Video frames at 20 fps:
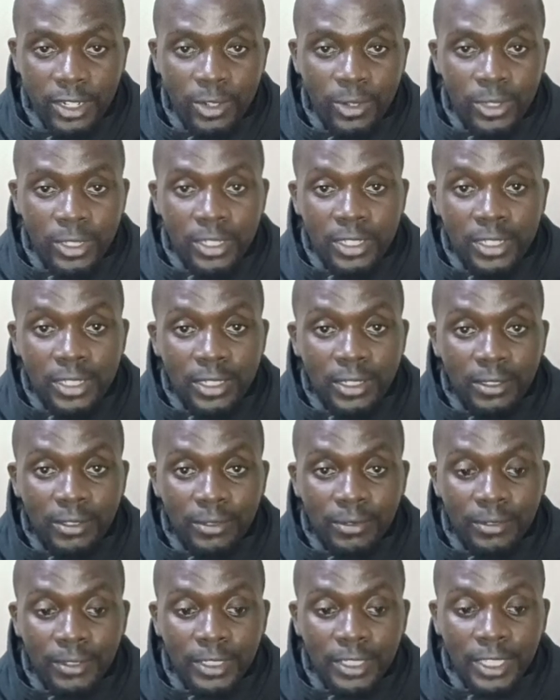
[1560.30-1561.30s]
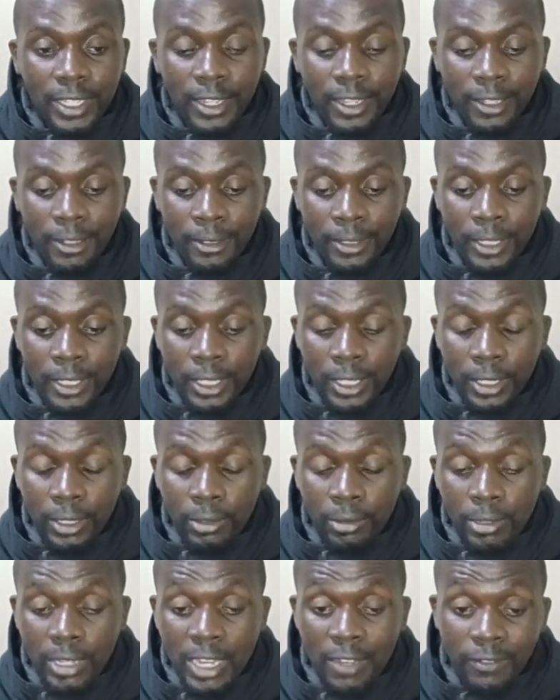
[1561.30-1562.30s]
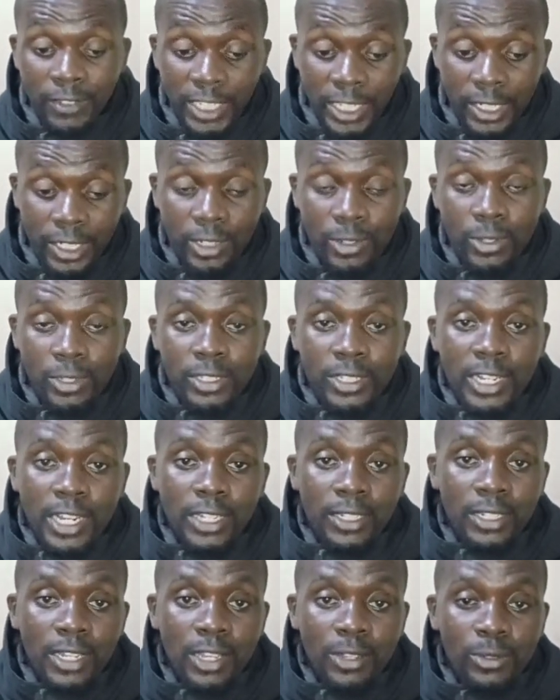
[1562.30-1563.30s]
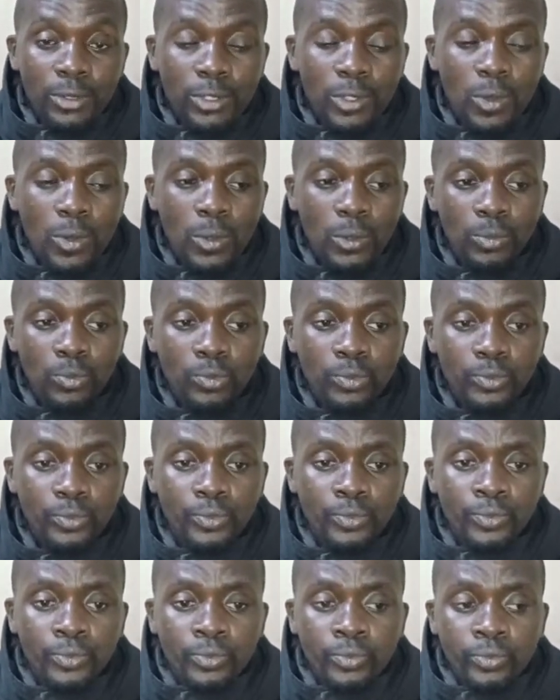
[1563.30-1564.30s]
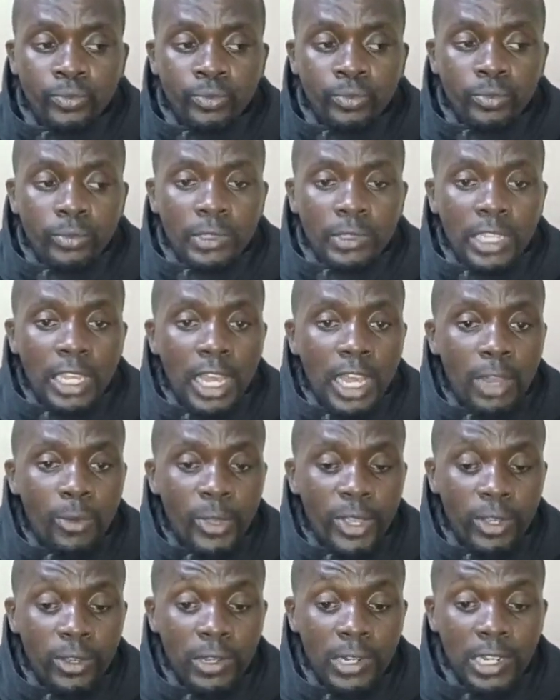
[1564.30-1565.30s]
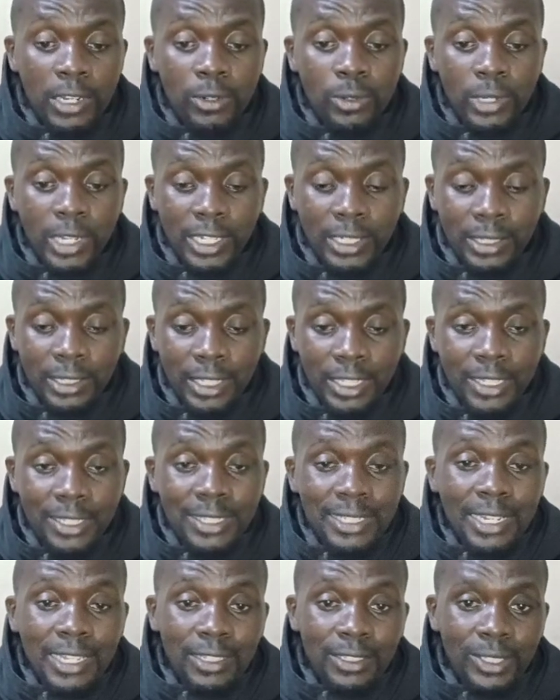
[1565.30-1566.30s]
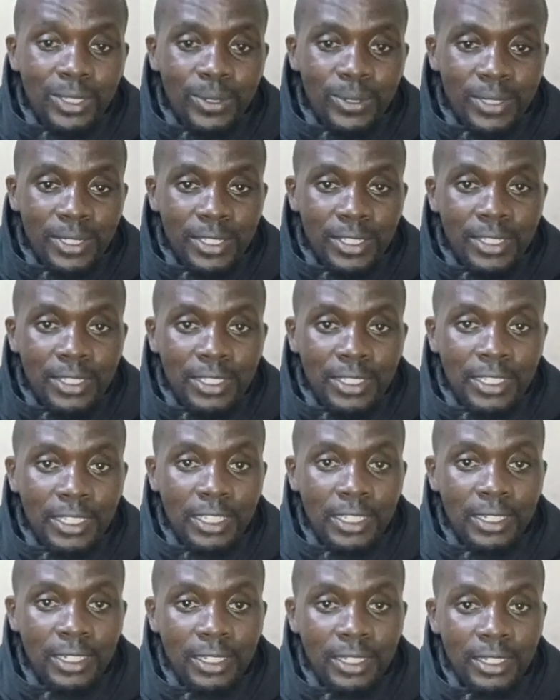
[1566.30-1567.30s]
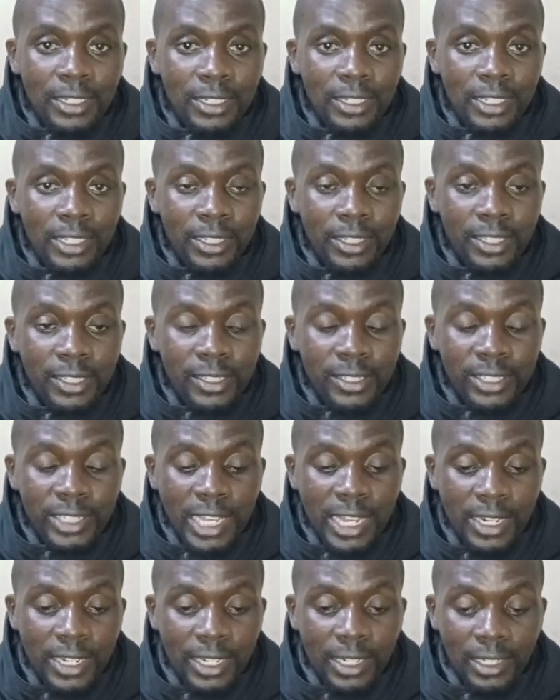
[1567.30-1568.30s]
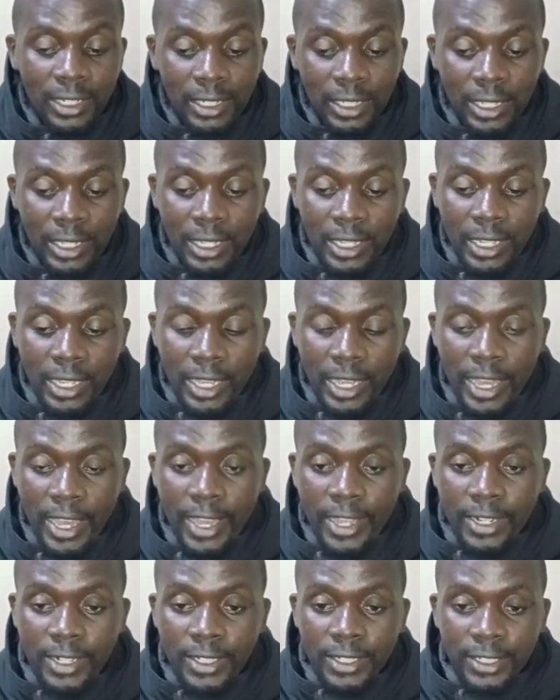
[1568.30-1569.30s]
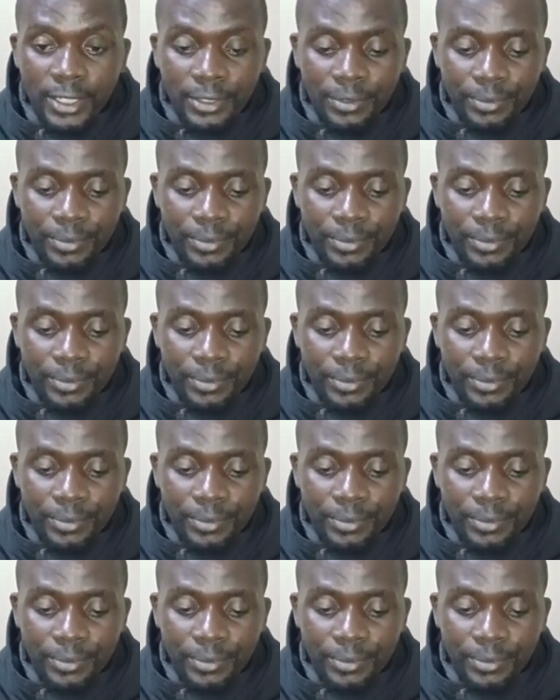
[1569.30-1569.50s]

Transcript: goods. Yeah, we have dairy goods right now. So we are gonna look at things like those in this channel, and